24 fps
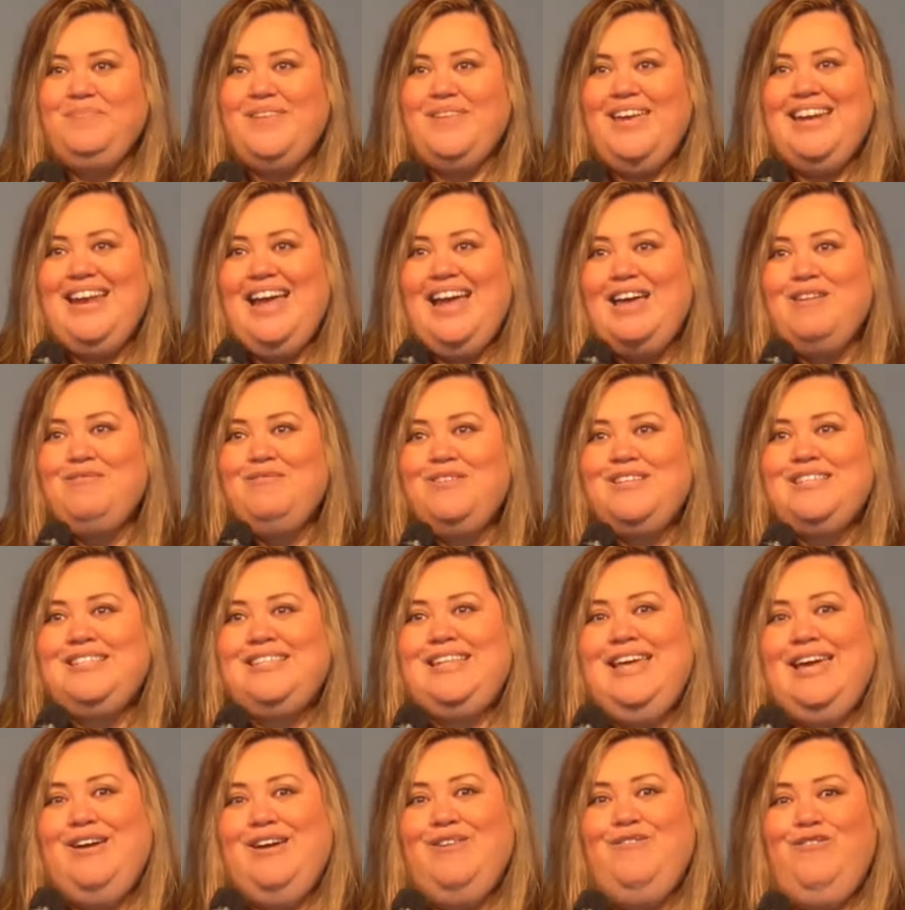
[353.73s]
And I was
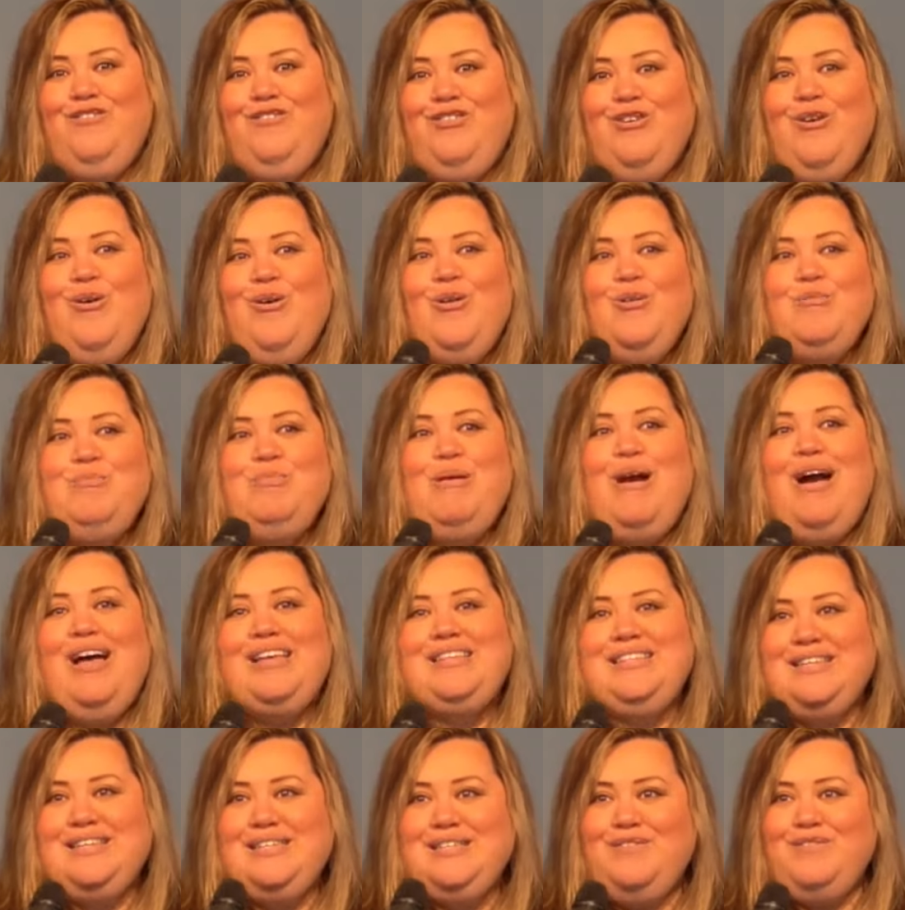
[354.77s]
there for the whole
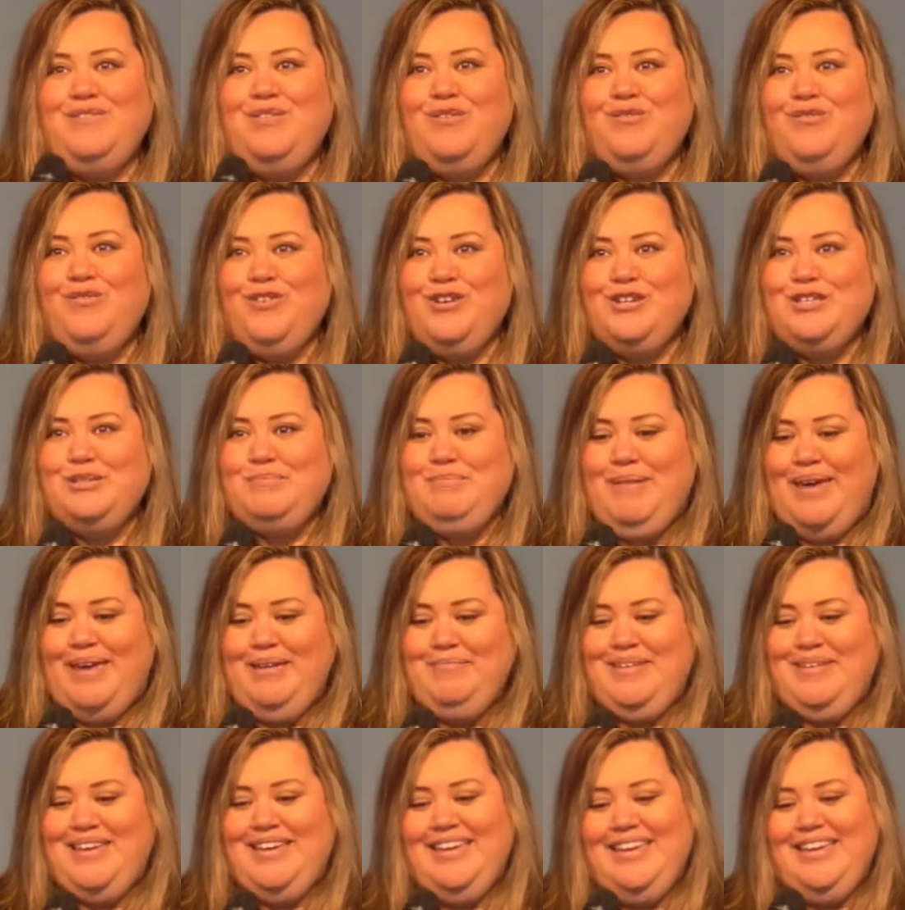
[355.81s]
process of the first
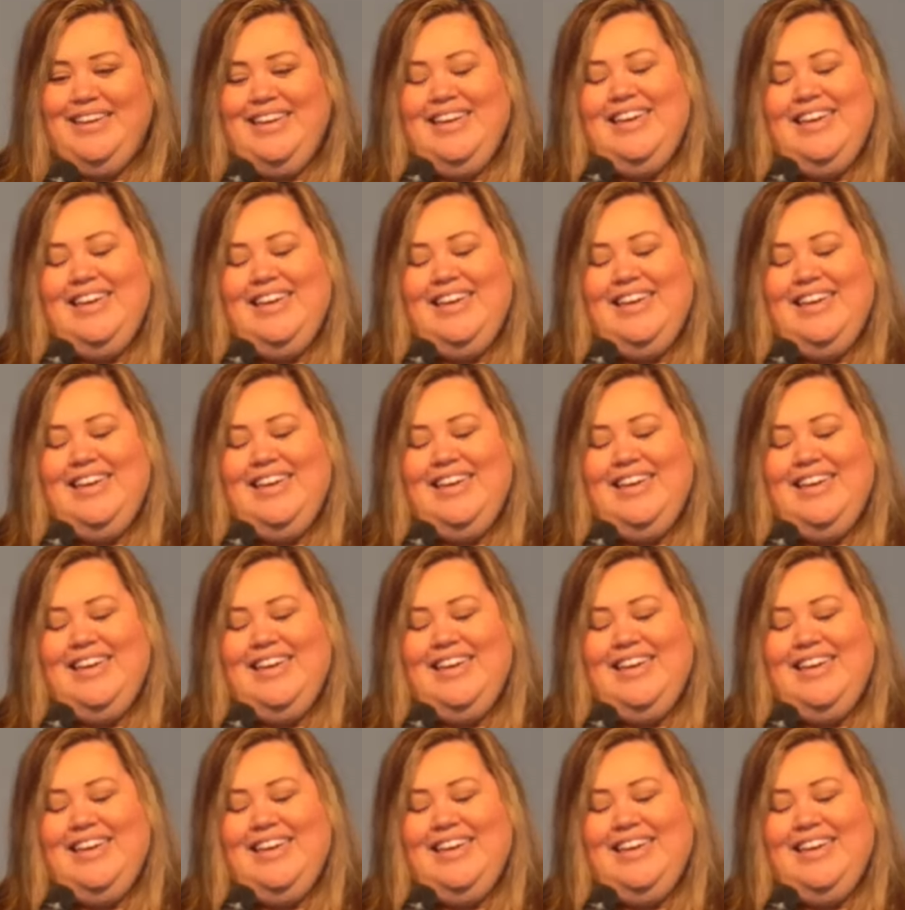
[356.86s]
baby.